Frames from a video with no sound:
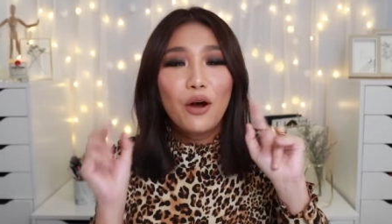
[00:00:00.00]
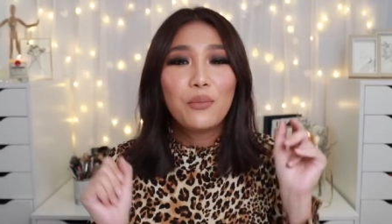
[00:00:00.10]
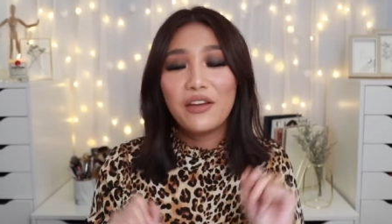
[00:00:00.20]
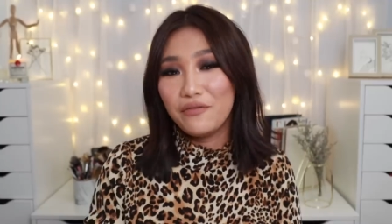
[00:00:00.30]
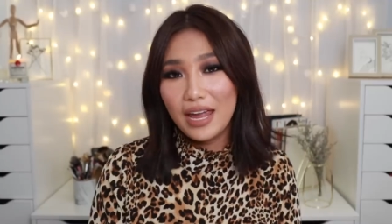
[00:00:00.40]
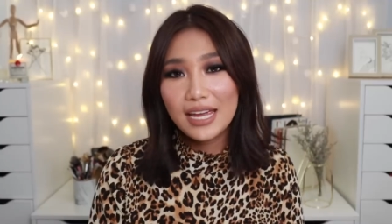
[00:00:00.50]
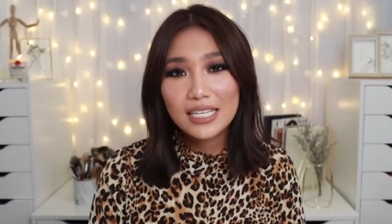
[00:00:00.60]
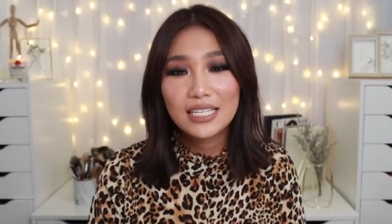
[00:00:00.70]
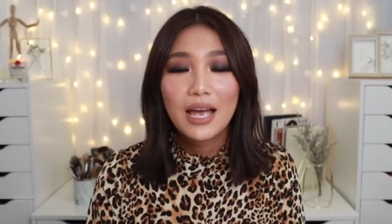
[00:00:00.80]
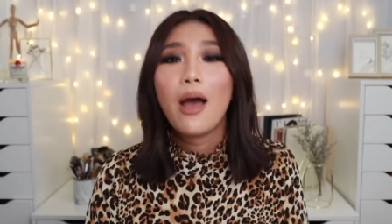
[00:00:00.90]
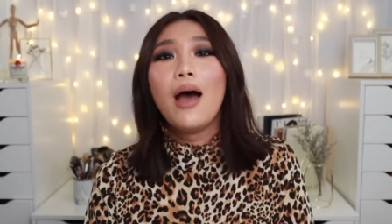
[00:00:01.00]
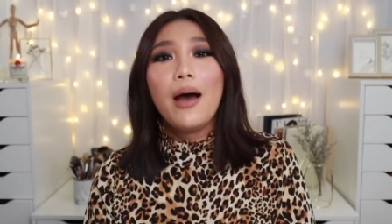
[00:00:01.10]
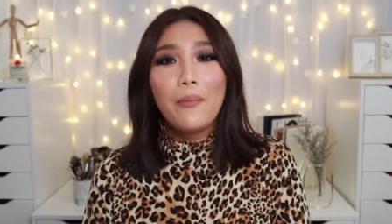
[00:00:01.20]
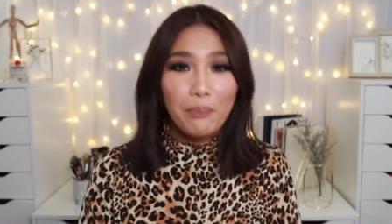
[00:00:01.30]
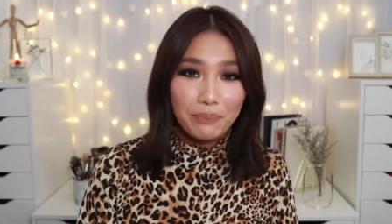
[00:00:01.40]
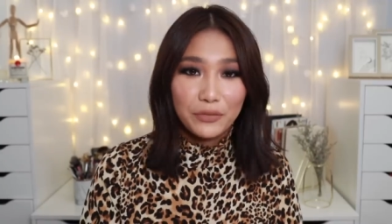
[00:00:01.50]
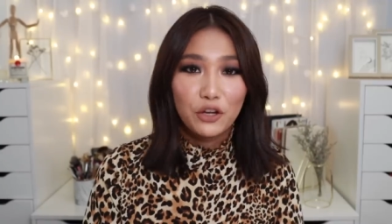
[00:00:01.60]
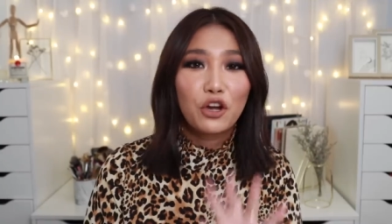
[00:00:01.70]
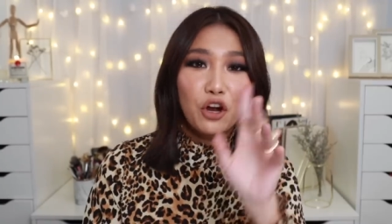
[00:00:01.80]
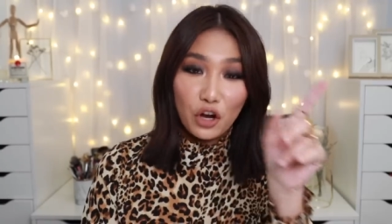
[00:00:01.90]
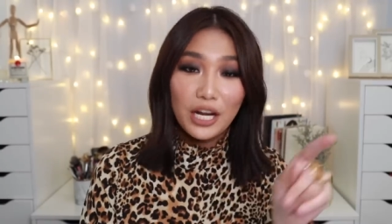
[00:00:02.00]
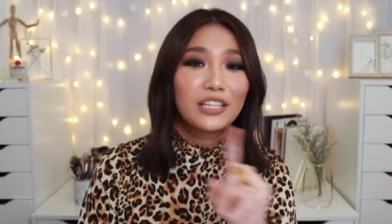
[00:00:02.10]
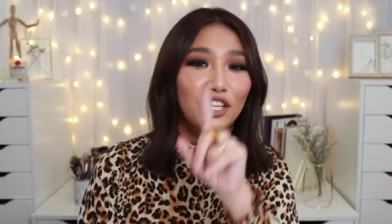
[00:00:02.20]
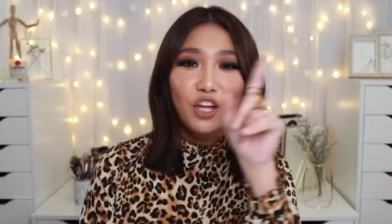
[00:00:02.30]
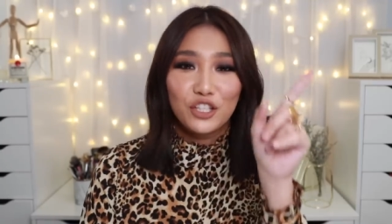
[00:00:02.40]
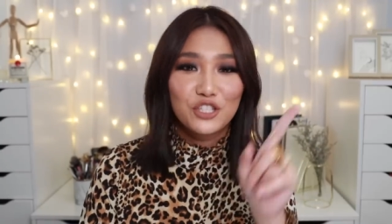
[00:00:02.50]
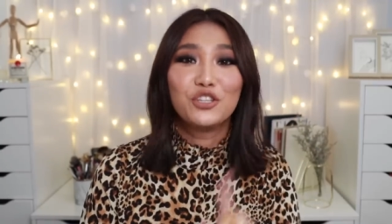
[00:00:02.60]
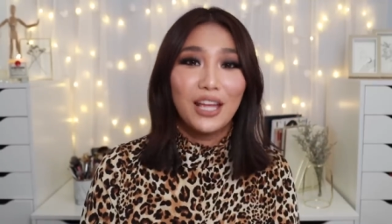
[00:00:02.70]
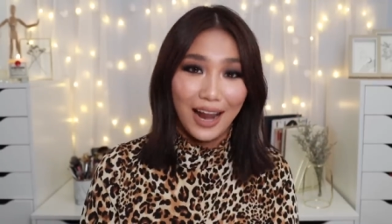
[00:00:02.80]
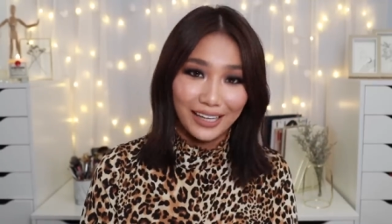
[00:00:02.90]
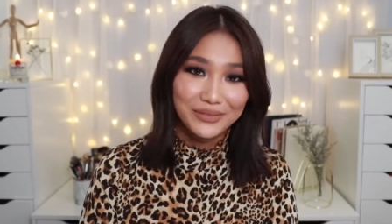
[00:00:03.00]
on my face, connect the dots nyo na lang.